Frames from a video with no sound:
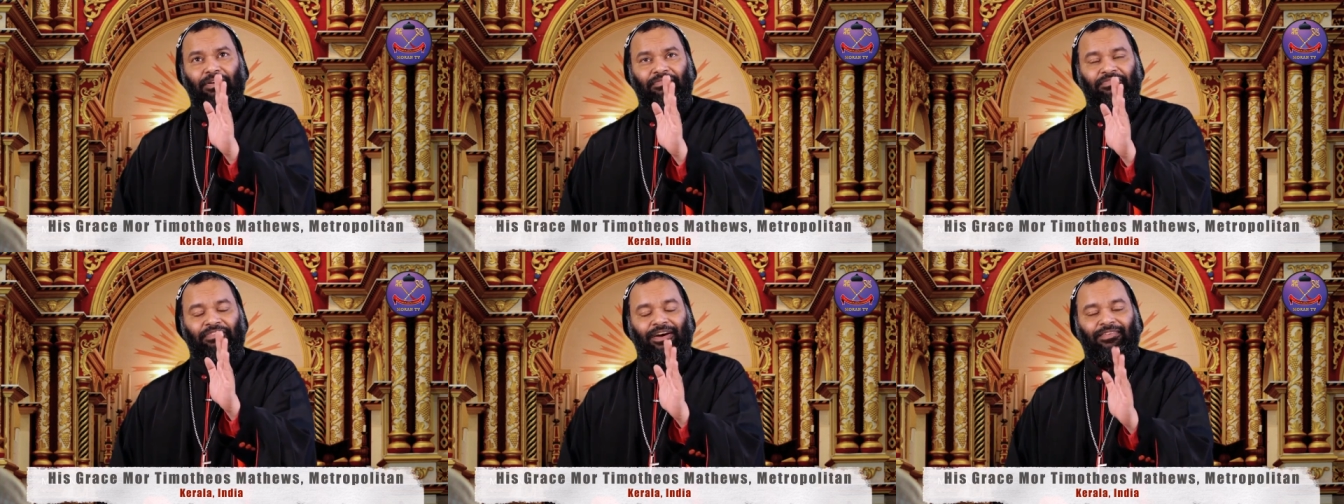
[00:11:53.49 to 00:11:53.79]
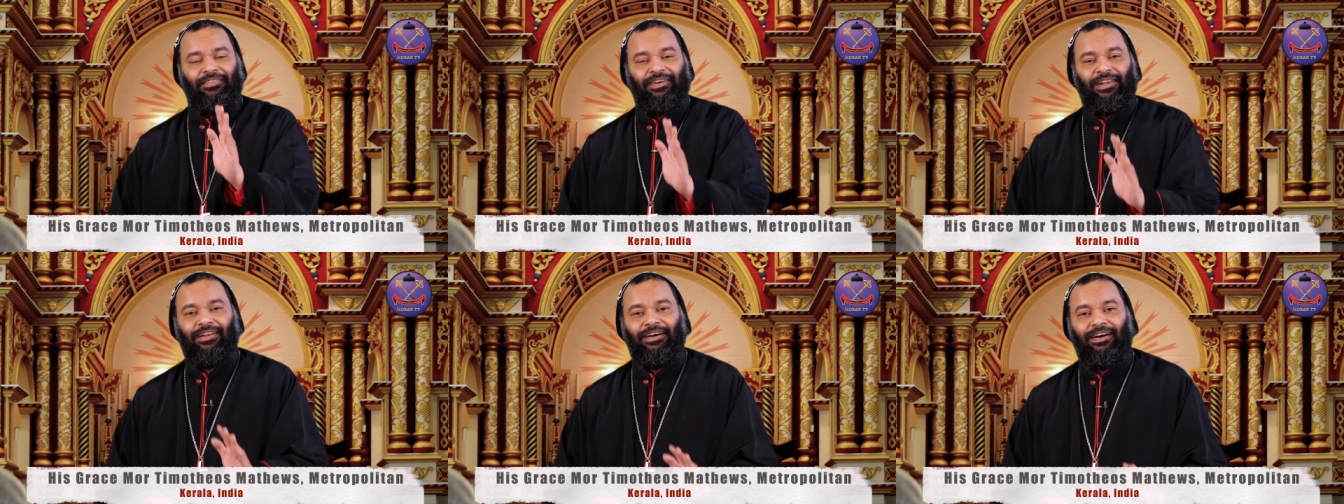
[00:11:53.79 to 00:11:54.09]
of
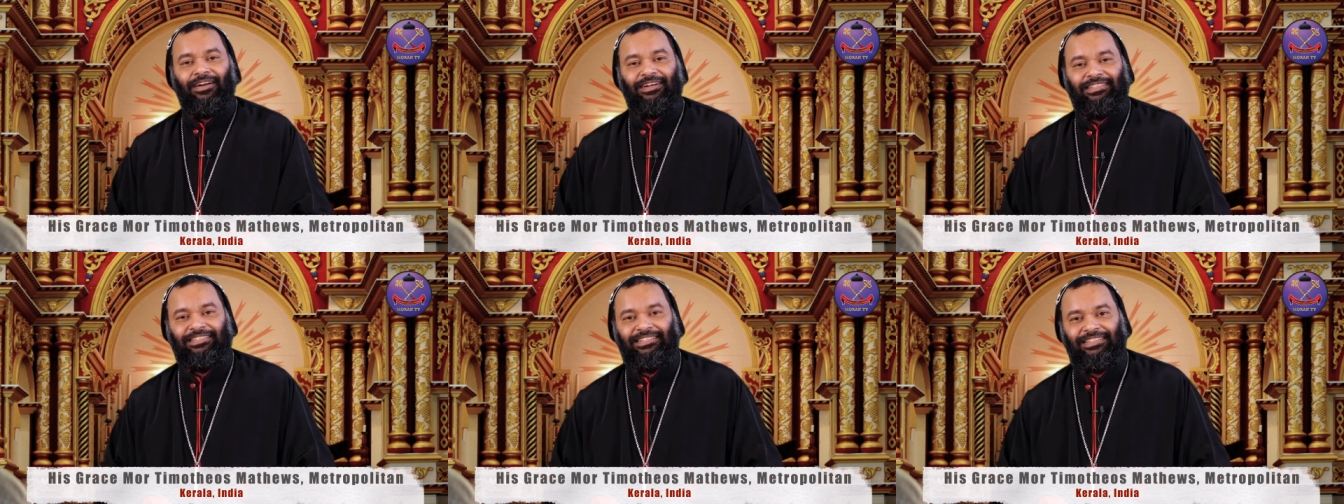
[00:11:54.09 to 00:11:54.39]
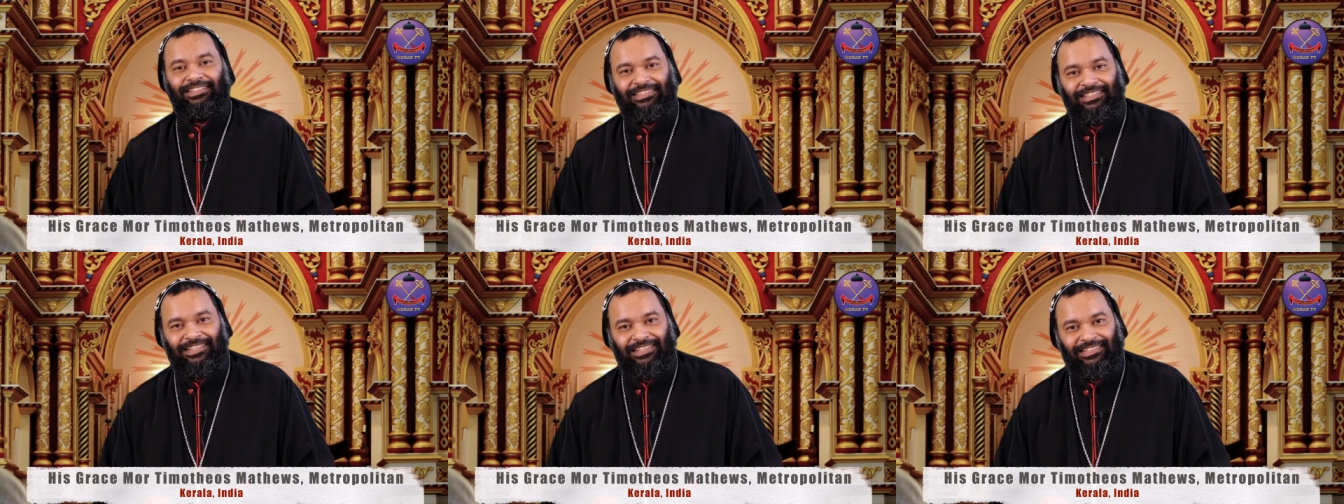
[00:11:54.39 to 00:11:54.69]
our Lord
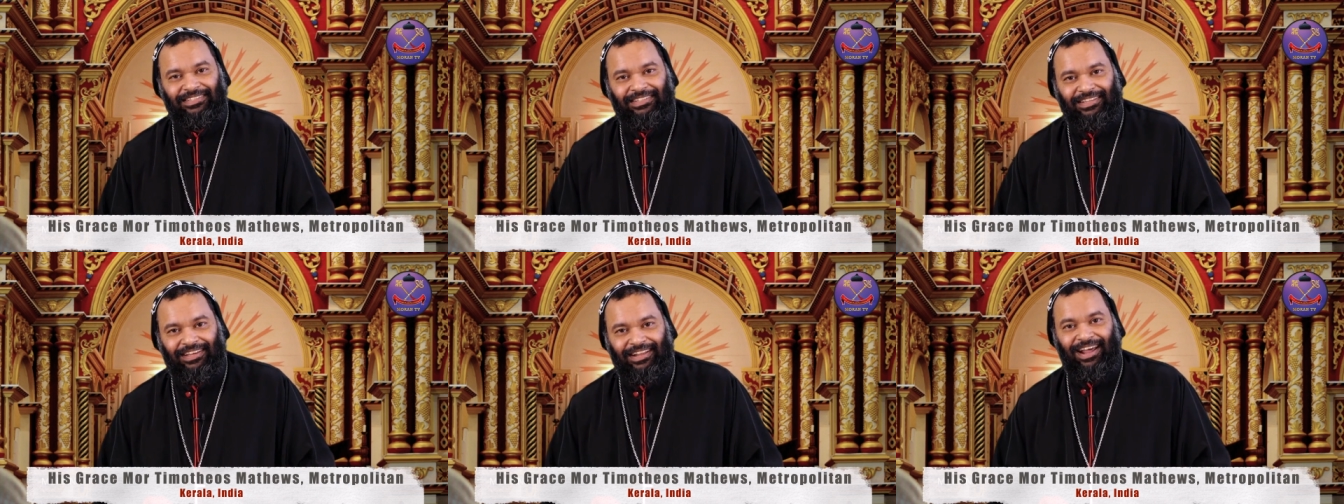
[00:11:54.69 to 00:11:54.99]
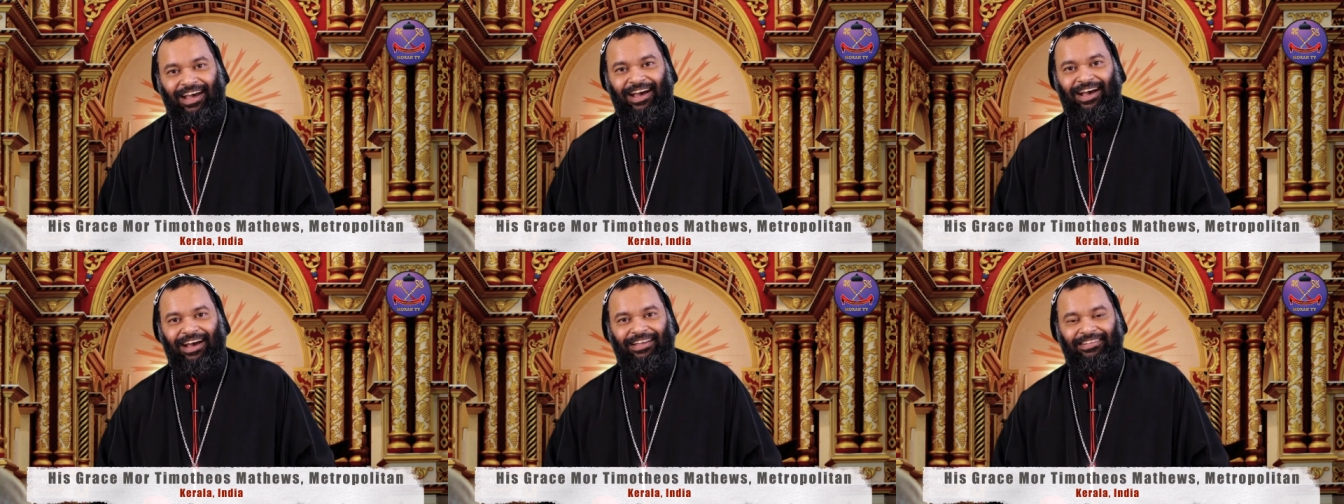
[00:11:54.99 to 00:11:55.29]
Jesus
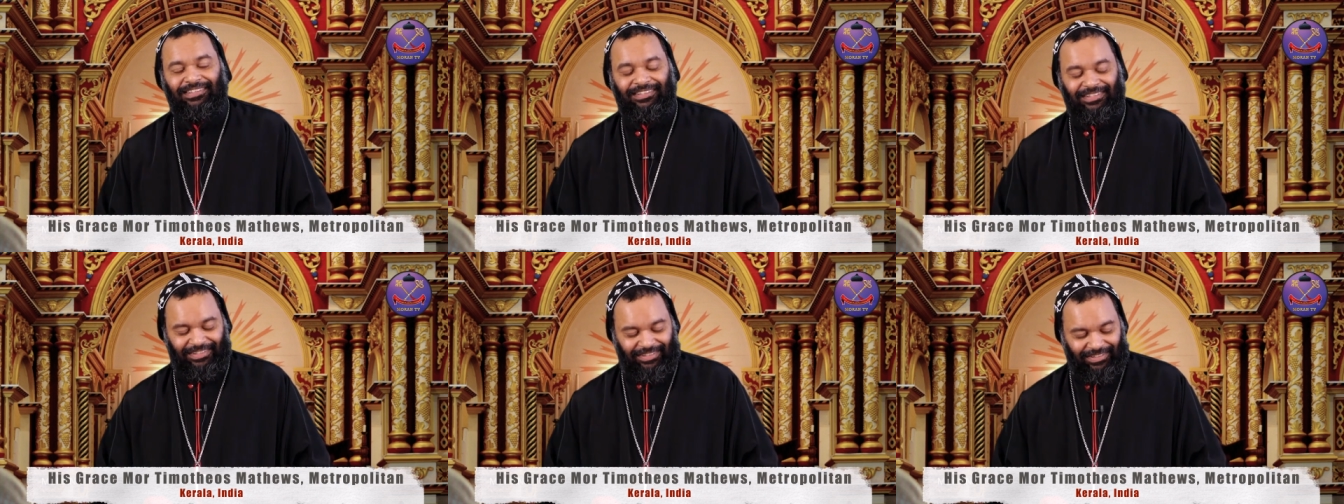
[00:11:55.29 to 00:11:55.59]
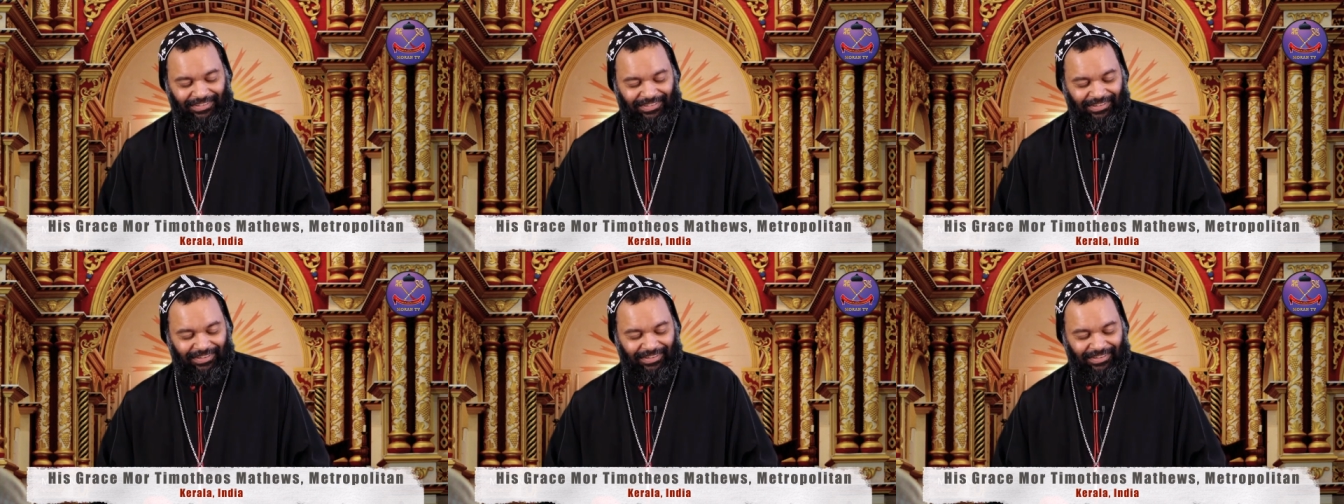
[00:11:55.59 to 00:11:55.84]
Christ,